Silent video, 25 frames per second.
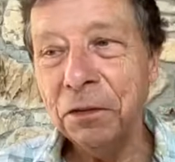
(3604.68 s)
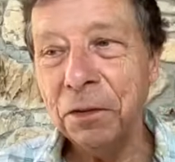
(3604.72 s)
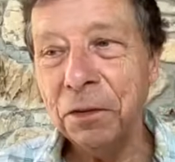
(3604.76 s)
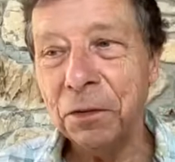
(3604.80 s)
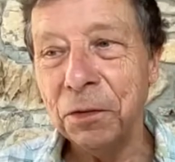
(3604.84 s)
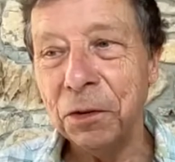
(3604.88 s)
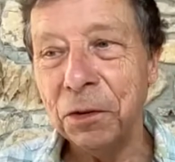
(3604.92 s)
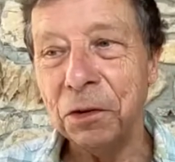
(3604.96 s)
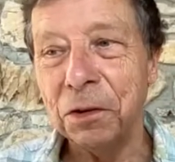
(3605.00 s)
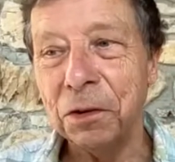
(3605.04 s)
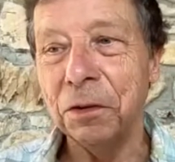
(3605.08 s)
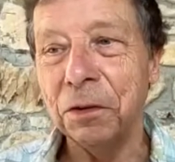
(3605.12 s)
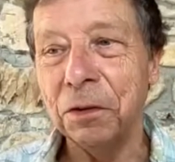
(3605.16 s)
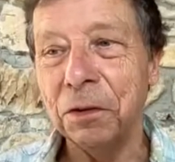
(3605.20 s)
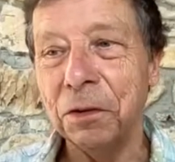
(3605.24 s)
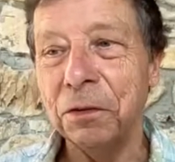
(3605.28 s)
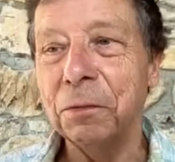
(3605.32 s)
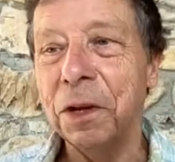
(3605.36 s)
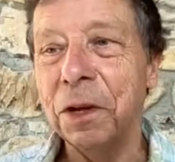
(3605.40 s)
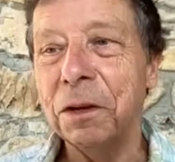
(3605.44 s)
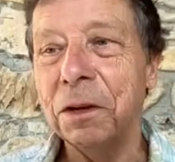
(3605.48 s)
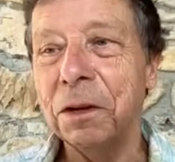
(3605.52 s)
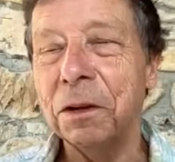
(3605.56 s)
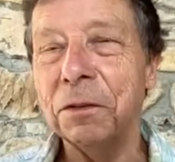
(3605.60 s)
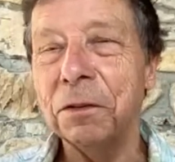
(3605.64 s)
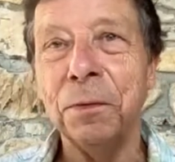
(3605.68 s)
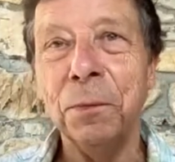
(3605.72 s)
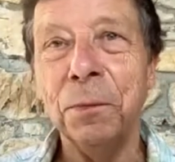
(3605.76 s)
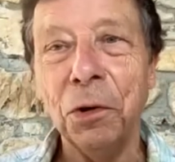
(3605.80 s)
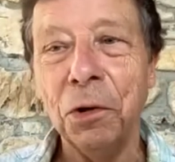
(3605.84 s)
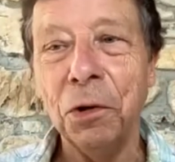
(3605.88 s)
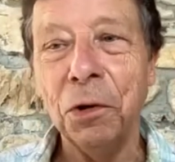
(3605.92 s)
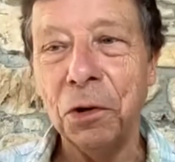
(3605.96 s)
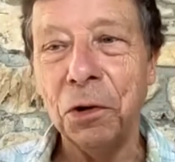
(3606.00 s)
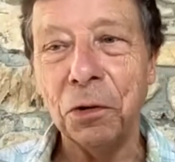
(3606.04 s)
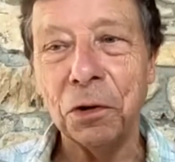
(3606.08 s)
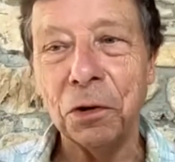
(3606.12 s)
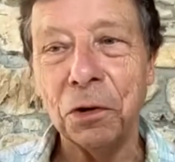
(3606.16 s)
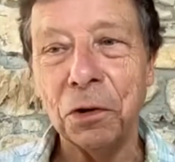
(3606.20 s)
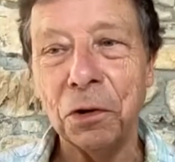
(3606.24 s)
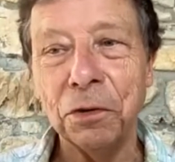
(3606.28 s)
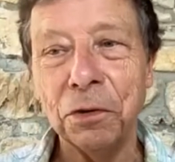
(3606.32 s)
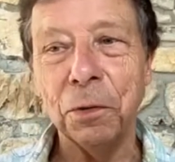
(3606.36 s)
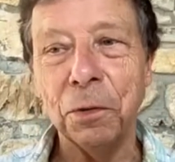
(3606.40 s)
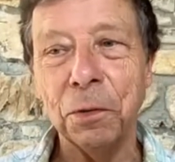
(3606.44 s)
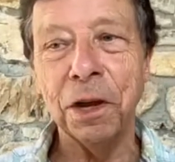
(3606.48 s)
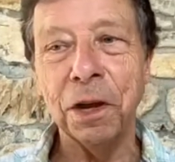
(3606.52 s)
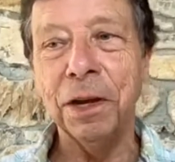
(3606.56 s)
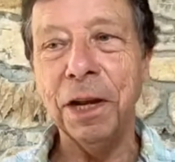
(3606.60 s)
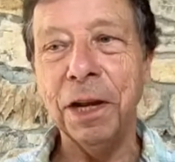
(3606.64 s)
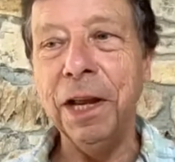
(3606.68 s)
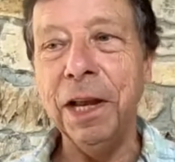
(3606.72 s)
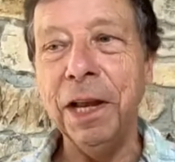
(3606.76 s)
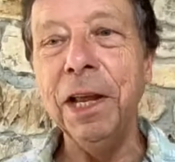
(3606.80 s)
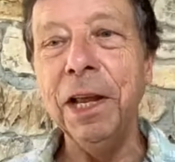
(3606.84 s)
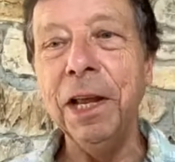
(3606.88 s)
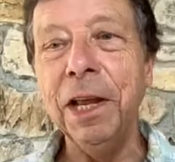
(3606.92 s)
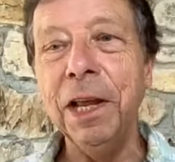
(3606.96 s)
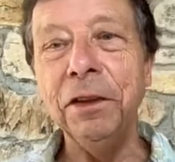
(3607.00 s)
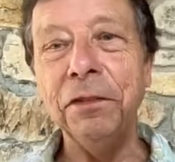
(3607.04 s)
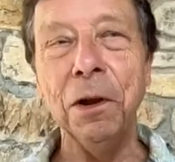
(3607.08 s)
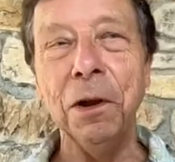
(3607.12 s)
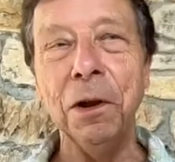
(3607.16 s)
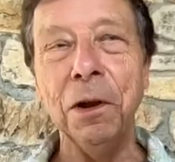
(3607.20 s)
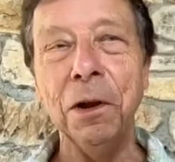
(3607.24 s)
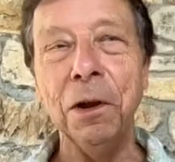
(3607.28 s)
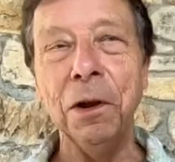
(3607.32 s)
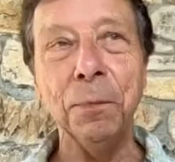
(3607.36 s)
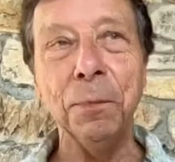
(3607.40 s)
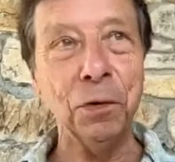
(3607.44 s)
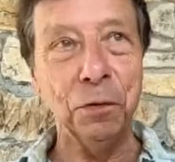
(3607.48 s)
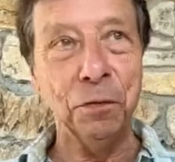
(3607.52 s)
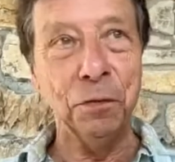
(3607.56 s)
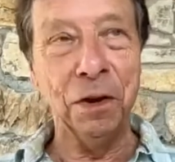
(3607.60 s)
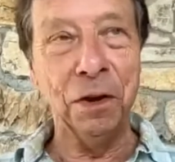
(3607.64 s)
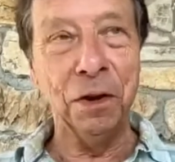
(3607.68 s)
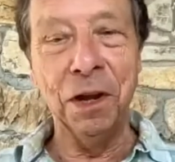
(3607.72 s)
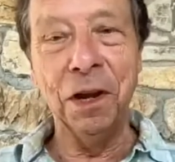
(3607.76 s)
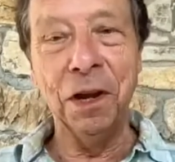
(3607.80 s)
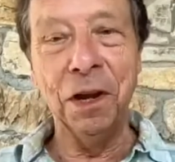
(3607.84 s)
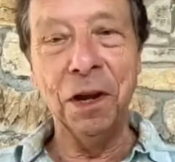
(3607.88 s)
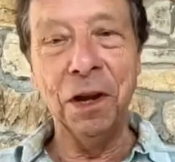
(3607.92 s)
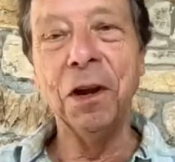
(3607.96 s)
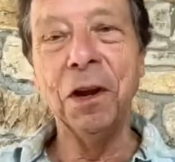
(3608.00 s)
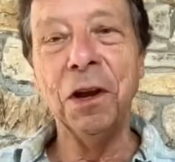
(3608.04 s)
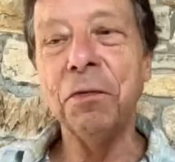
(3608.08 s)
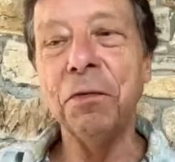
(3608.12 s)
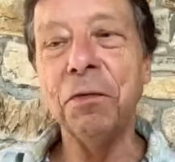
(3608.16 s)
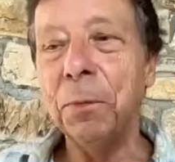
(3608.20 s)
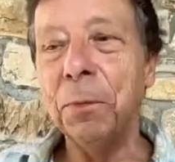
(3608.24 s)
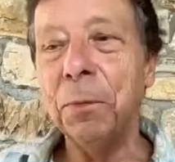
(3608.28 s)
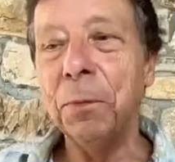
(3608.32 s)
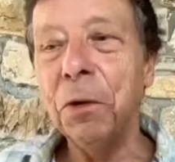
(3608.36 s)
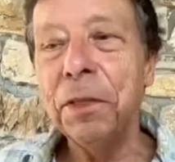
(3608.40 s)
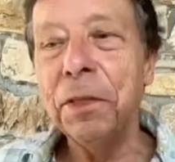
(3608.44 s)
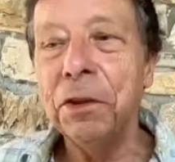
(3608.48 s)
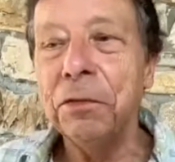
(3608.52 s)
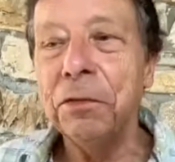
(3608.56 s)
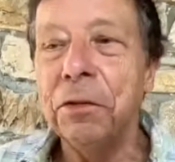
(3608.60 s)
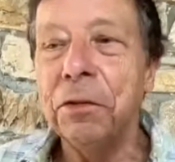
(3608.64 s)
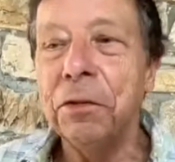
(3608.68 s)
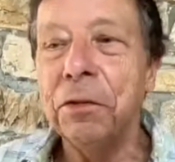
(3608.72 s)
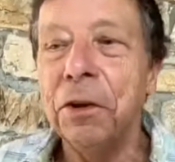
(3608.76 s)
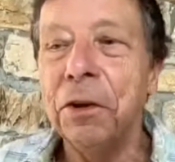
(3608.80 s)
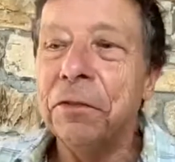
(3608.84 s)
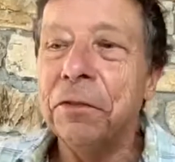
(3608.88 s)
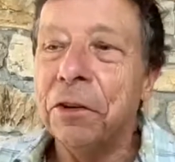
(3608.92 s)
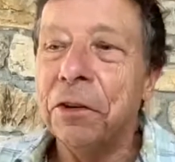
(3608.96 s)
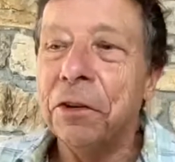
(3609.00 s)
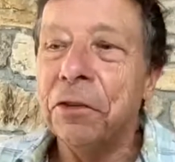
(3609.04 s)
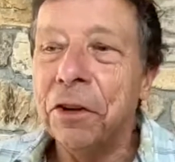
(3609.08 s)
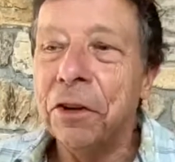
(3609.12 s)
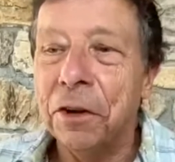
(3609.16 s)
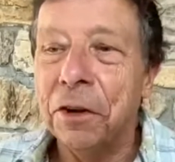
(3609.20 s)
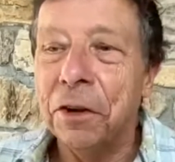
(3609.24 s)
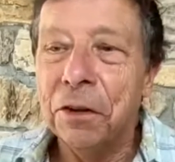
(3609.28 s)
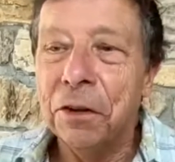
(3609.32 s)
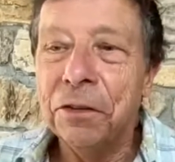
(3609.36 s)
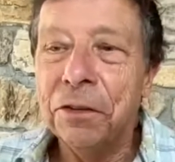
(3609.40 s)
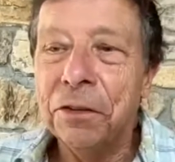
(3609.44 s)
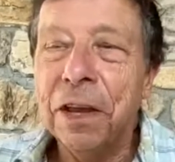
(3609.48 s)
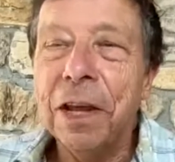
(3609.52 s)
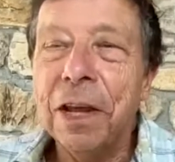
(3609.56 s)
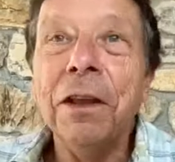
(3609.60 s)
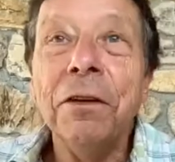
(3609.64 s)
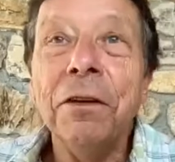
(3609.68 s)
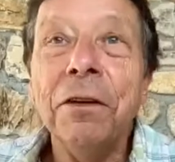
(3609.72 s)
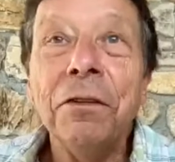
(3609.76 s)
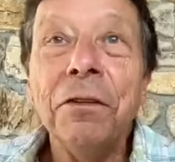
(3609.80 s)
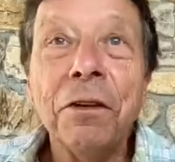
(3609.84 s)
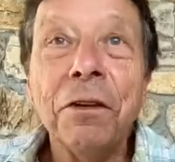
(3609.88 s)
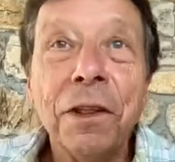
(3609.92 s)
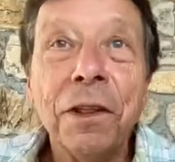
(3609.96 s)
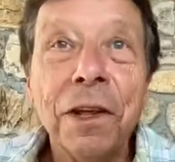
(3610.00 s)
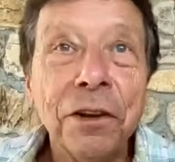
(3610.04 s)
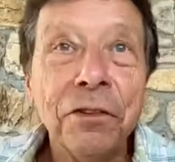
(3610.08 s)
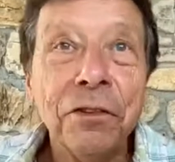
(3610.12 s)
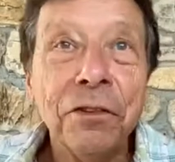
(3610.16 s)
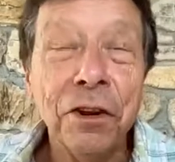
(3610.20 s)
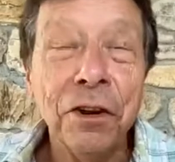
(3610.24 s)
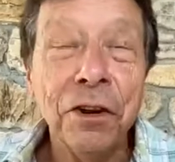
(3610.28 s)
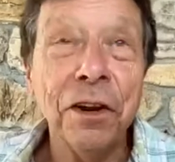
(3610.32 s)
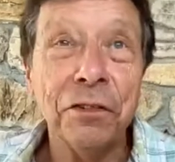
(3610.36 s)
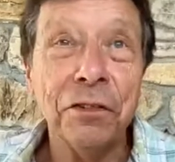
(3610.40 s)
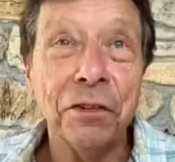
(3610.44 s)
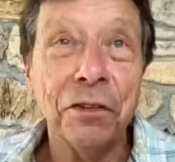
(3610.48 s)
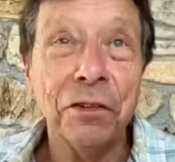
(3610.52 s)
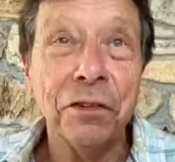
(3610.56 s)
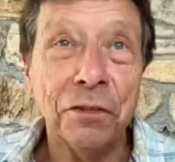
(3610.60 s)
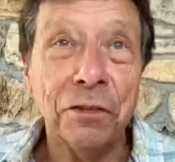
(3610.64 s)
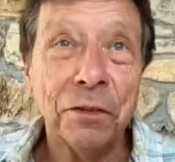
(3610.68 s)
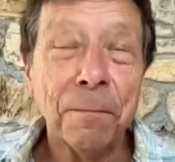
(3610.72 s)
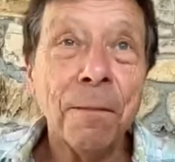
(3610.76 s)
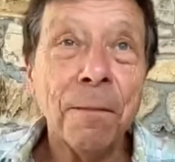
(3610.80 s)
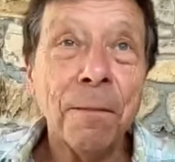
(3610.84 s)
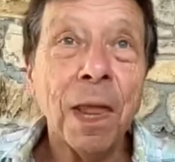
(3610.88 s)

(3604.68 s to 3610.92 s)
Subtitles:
of organs, small organs, we could easily move from all these redundant churches into their churches.